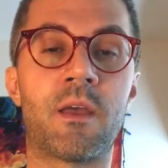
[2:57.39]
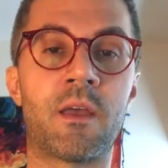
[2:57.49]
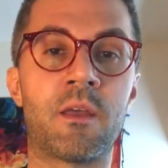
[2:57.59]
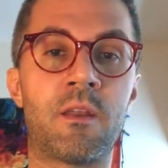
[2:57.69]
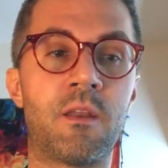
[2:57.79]

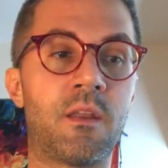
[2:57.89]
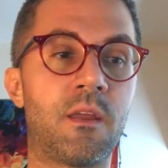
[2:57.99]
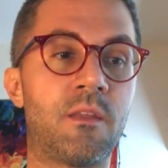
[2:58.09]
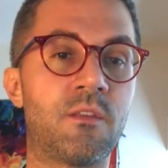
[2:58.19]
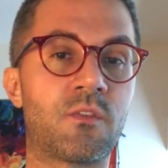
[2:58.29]
And
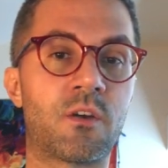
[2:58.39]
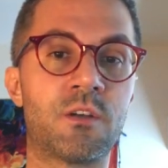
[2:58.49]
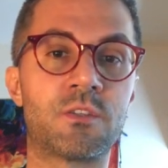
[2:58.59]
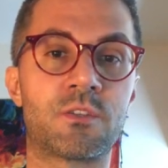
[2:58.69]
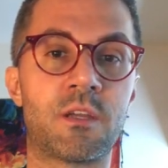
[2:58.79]
in this
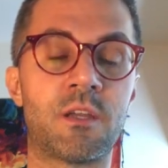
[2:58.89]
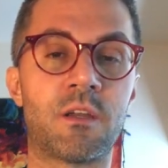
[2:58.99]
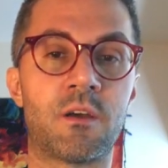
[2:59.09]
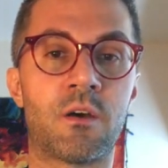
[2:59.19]
country,